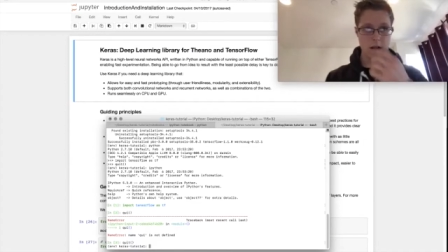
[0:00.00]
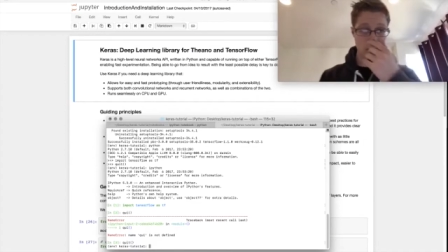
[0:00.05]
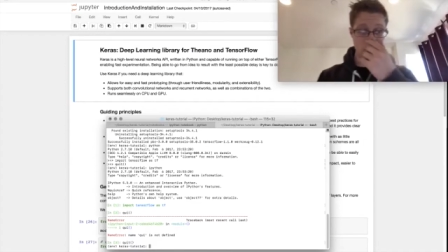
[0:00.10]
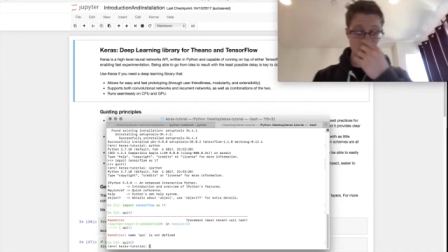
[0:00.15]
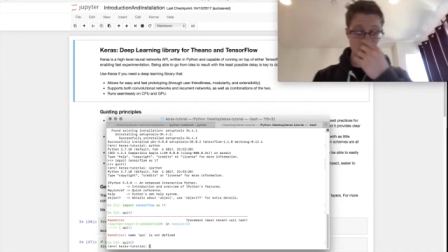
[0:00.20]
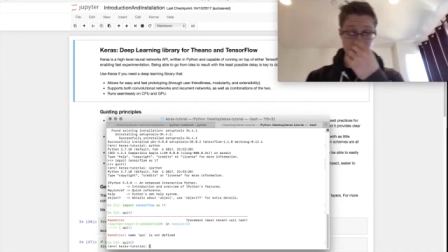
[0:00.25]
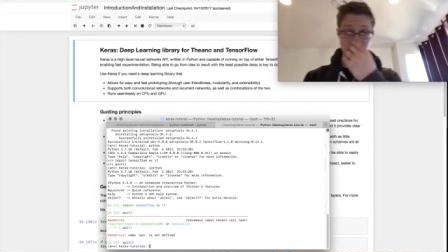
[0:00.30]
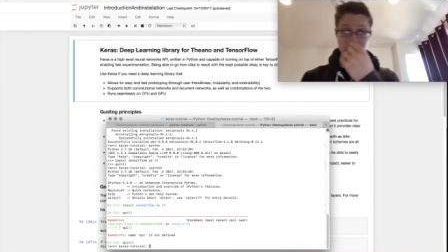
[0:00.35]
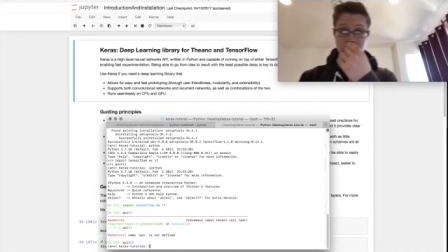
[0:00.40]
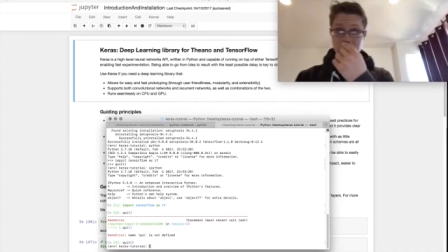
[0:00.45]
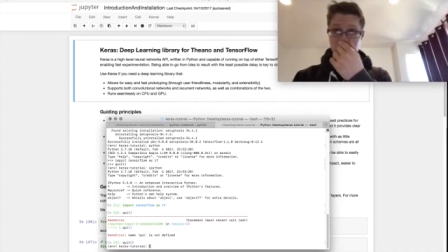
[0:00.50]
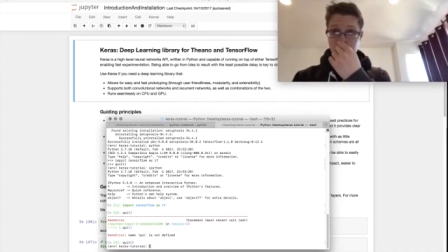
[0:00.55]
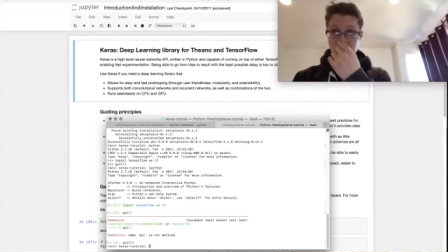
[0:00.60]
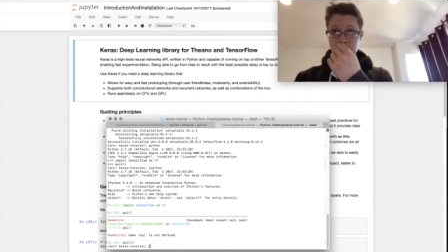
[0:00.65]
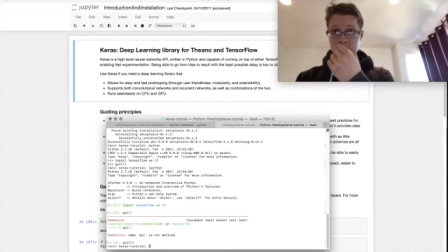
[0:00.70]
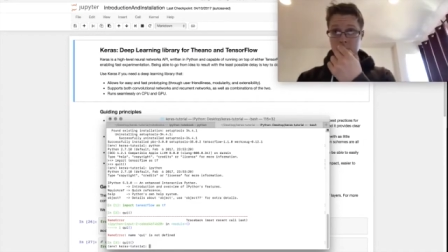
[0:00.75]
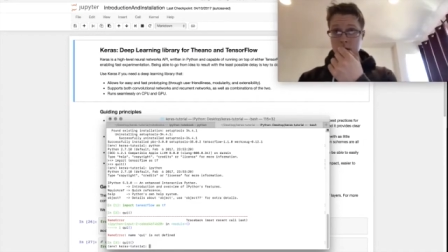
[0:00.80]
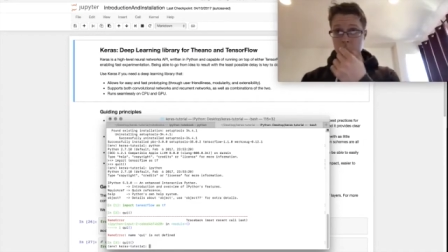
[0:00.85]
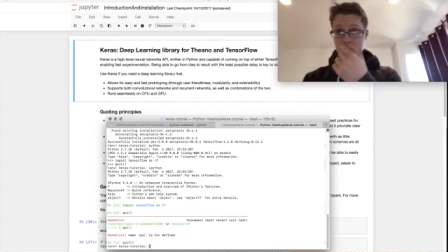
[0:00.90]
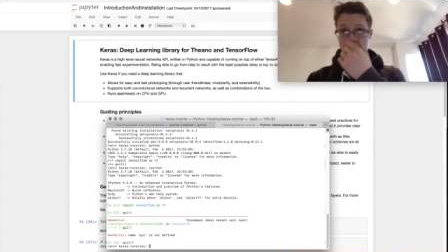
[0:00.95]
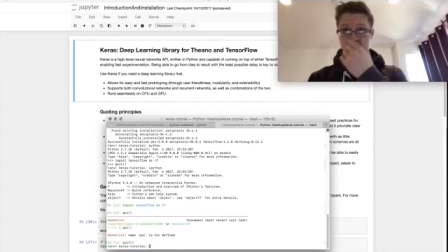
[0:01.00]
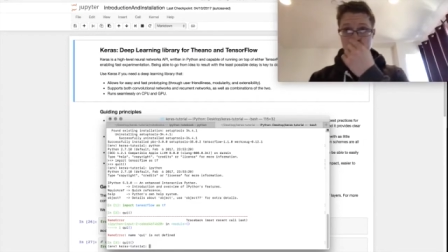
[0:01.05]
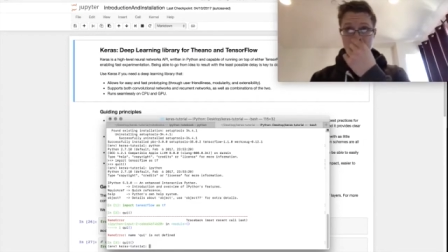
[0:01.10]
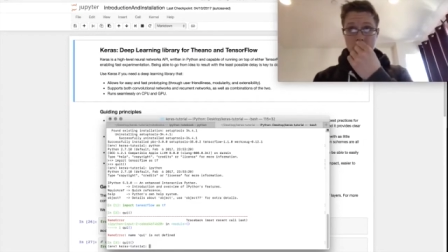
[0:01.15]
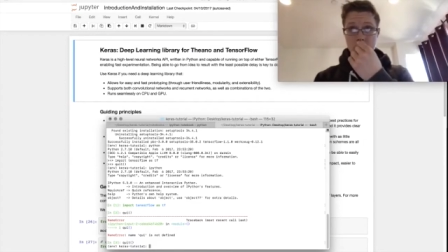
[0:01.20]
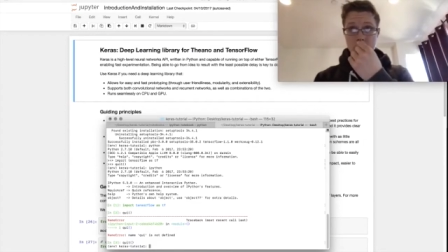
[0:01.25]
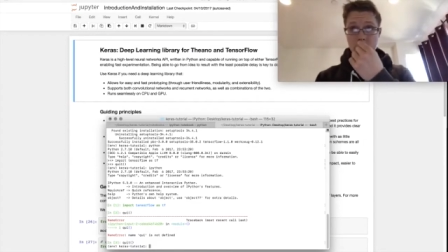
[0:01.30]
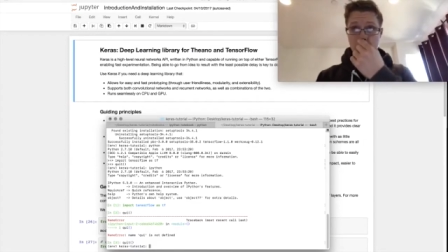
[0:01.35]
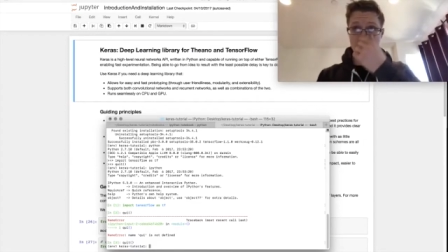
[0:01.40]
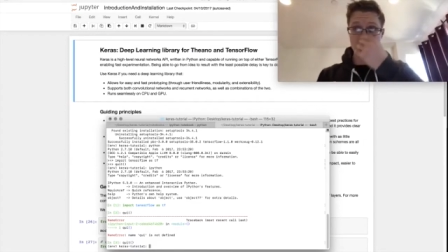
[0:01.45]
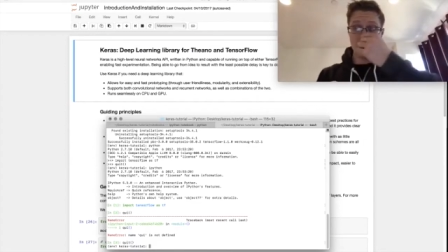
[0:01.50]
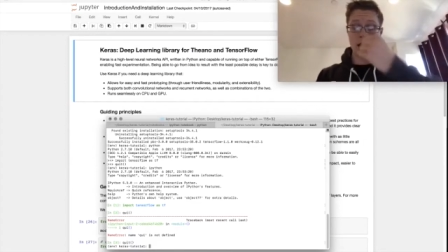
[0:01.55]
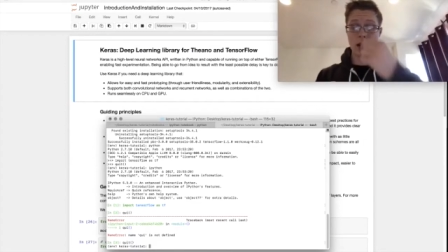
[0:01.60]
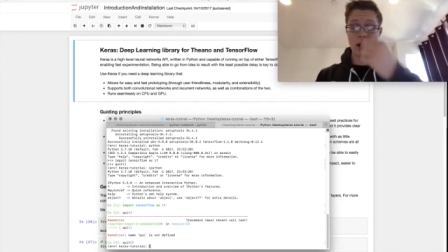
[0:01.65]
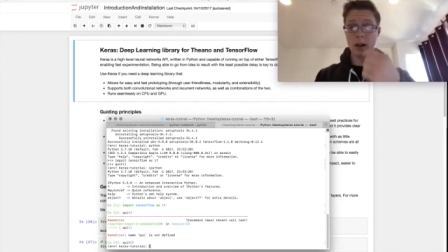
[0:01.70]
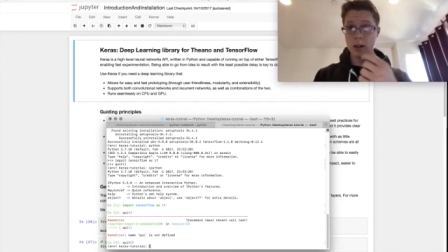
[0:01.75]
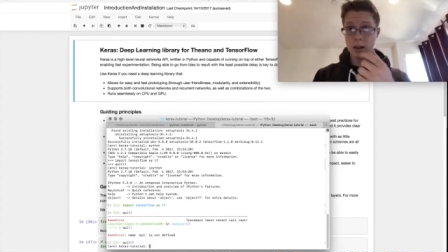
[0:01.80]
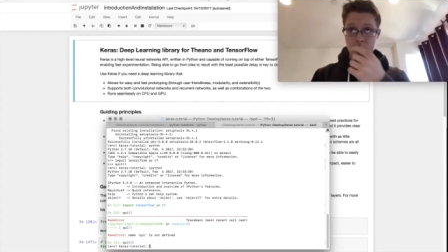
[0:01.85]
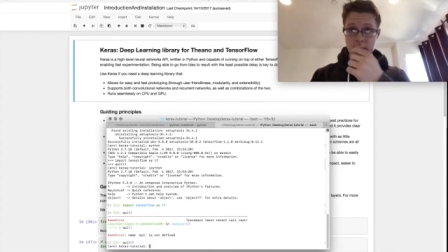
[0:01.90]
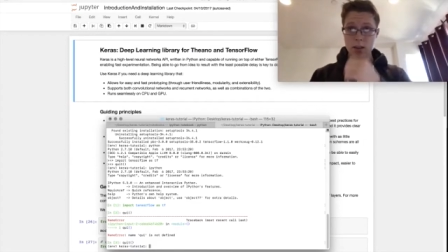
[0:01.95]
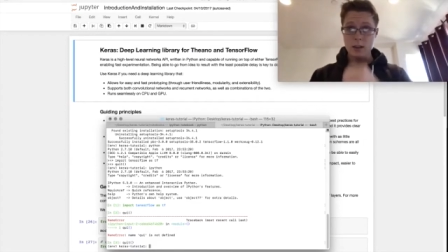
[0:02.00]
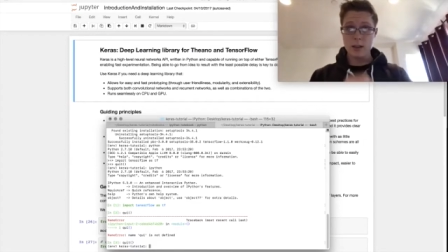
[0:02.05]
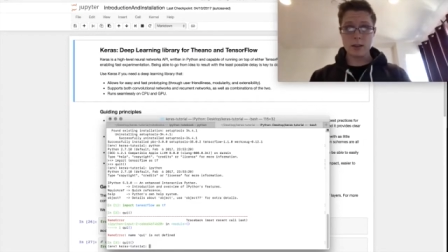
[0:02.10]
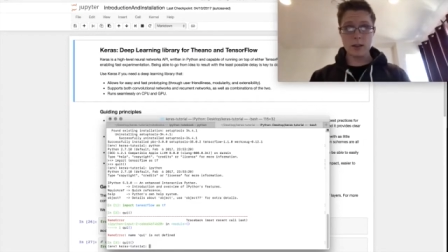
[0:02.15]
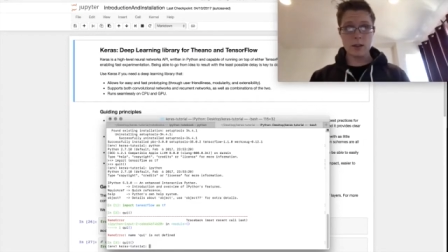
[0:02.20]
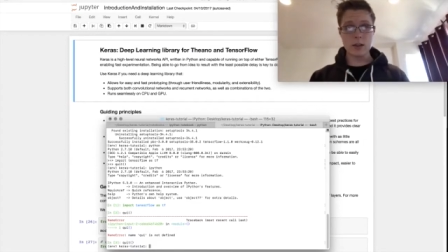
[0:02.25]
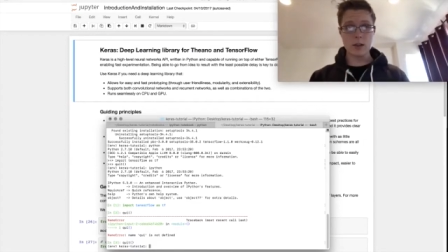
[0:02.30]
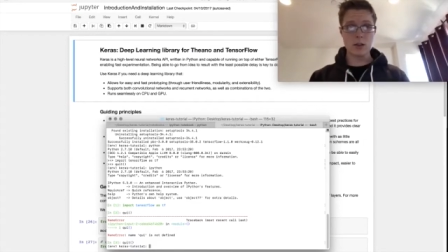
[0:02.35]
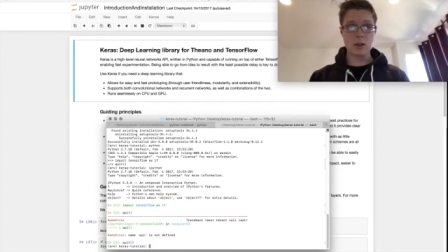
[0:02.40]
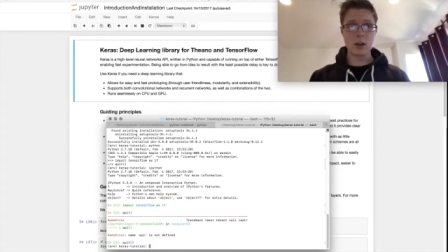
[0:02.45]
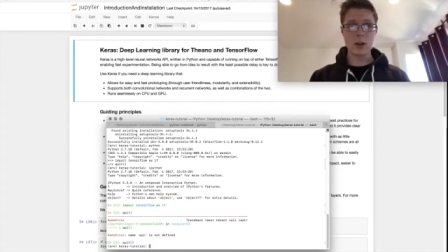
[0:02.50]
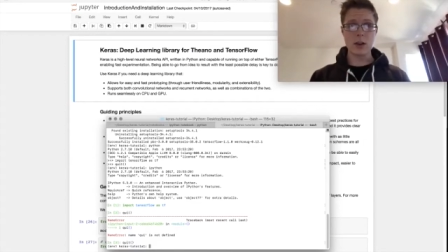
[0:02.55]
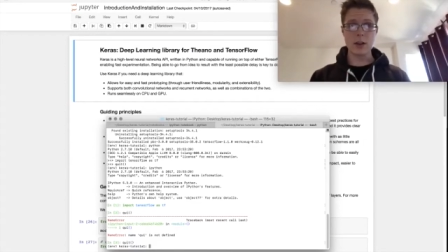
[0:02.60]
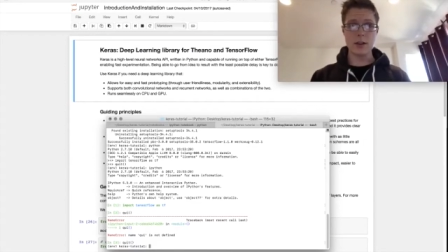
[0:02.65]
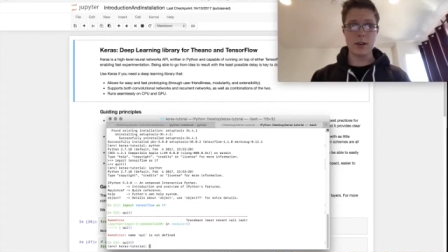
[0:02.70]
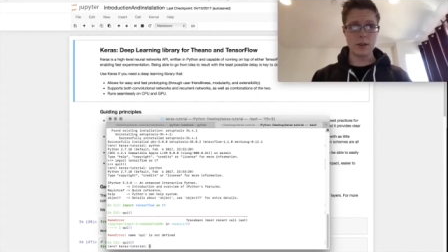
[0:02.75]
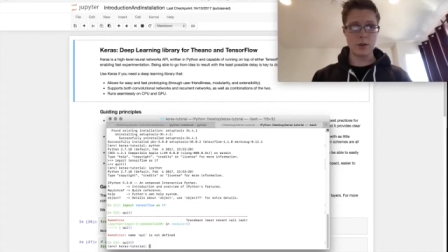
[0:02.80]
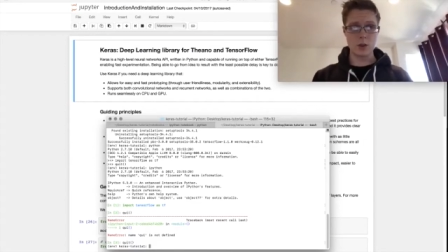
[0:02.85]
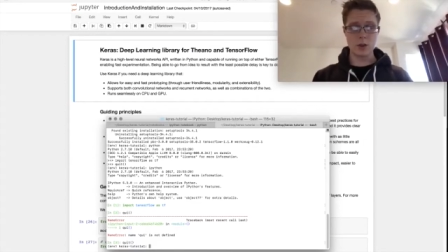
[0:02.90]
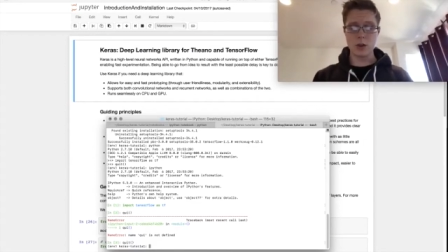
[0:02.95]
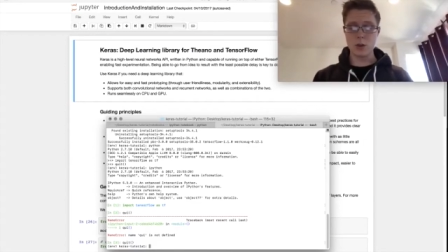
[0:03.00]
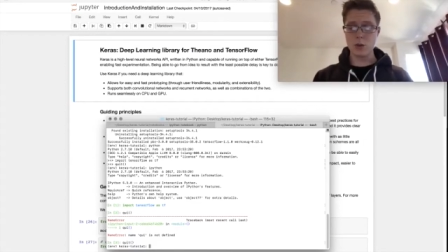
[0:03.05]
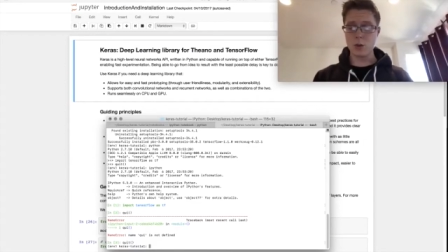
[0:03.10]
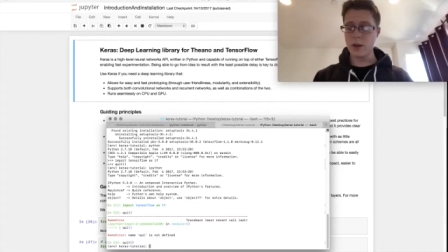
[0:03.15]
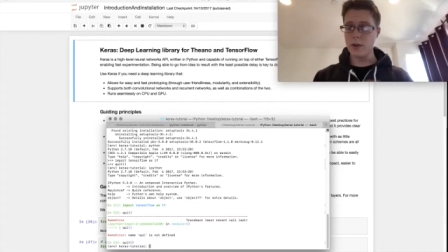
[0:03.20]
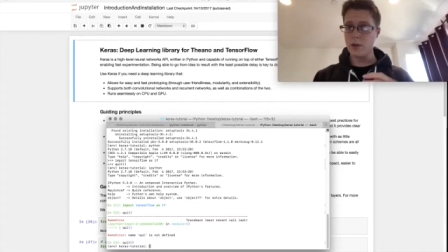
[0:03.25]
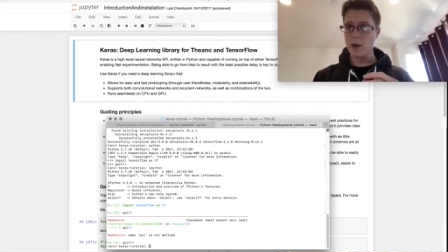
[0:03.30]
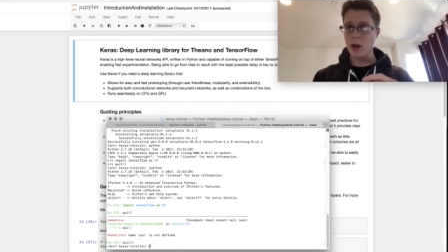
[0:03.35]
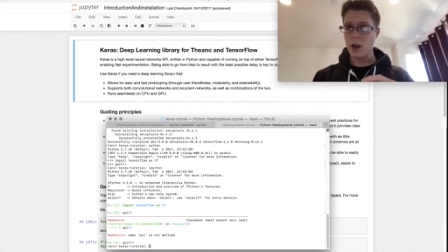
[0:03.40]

Okay, so uh, let, us get started then. So we've